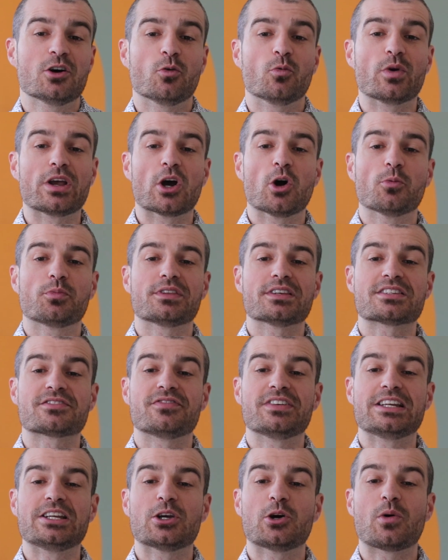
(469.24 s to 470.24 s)
We hope this
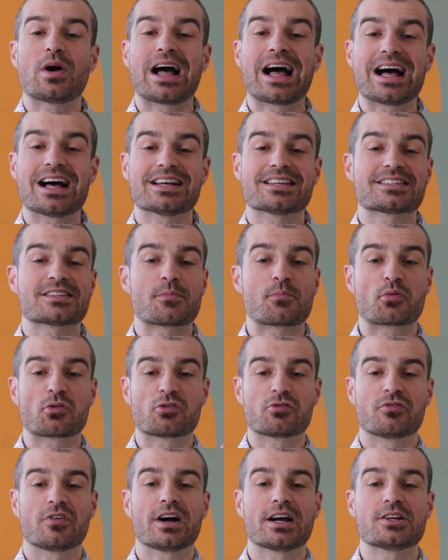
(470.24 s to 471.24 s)
video has
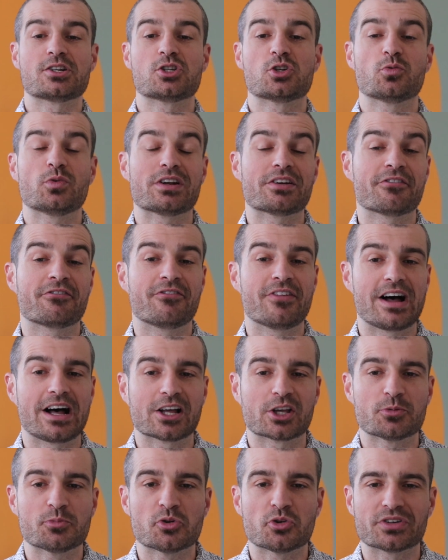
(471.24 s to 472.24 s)
provided you with
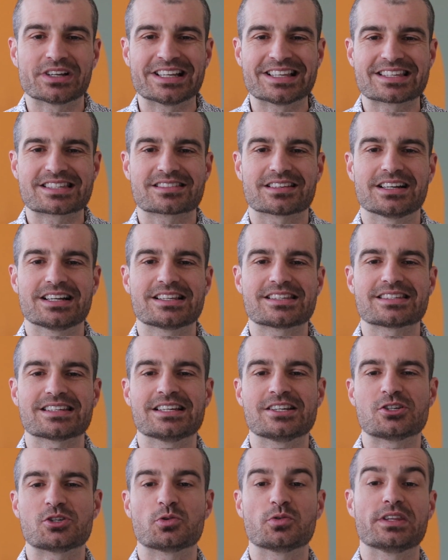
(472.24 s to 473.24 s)
valuable insights
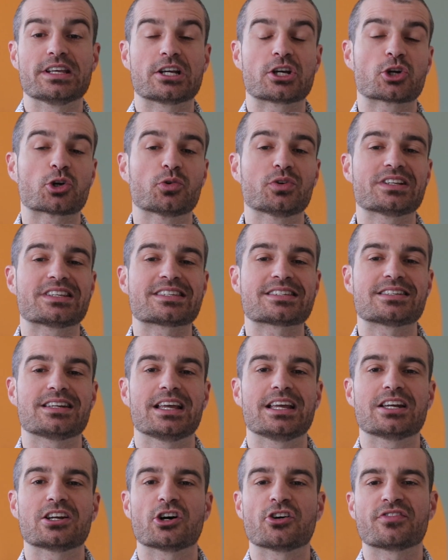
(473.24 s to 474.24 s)
into the current
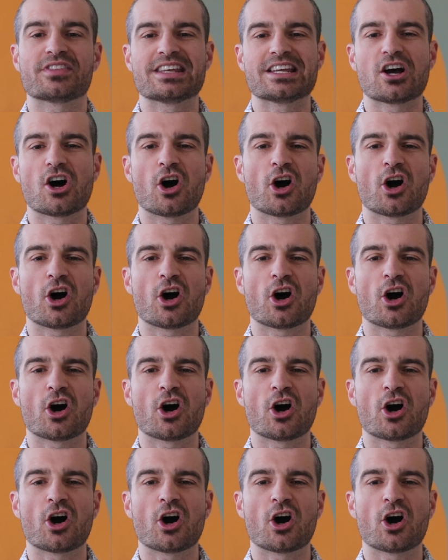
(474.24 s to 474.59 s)
state of the